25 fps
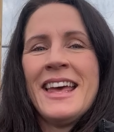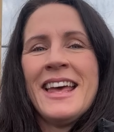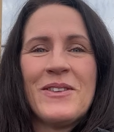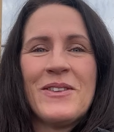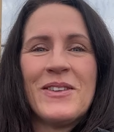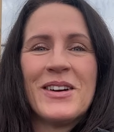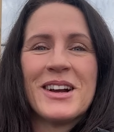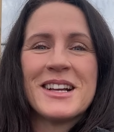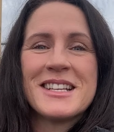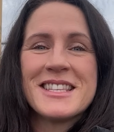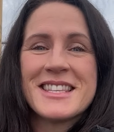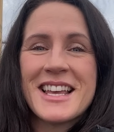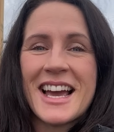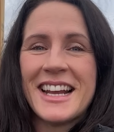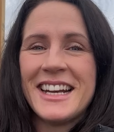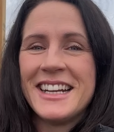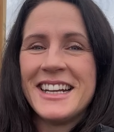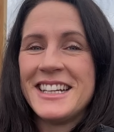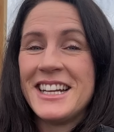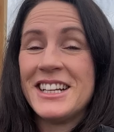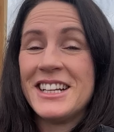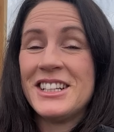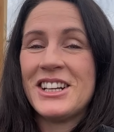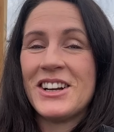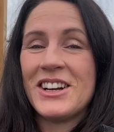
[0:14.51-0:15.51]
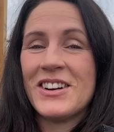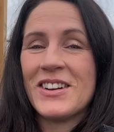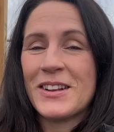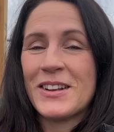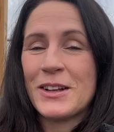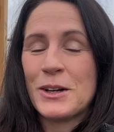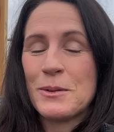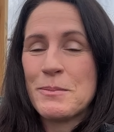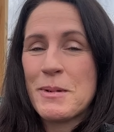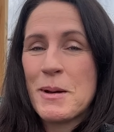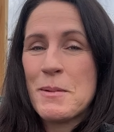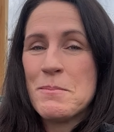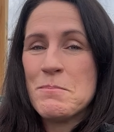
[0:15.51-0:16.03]
We're excited to share a
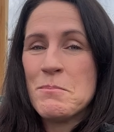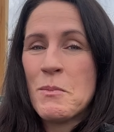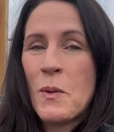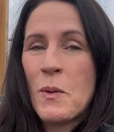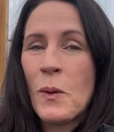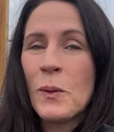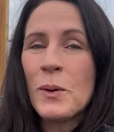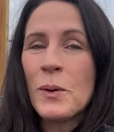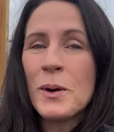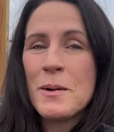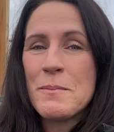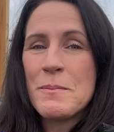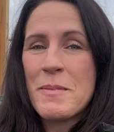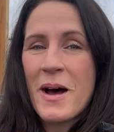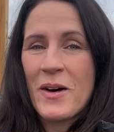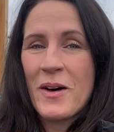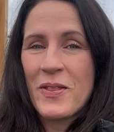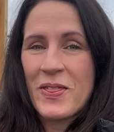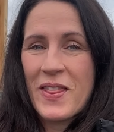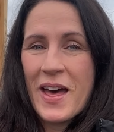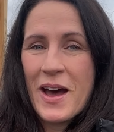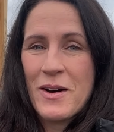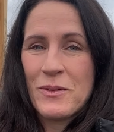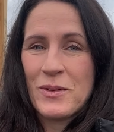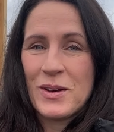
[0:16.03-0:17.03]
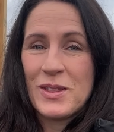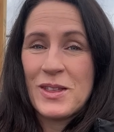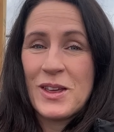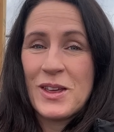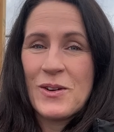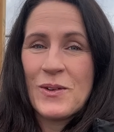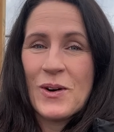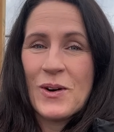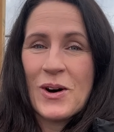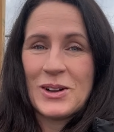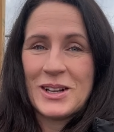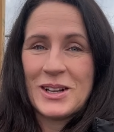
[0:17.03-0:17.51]
little bit more about that with you all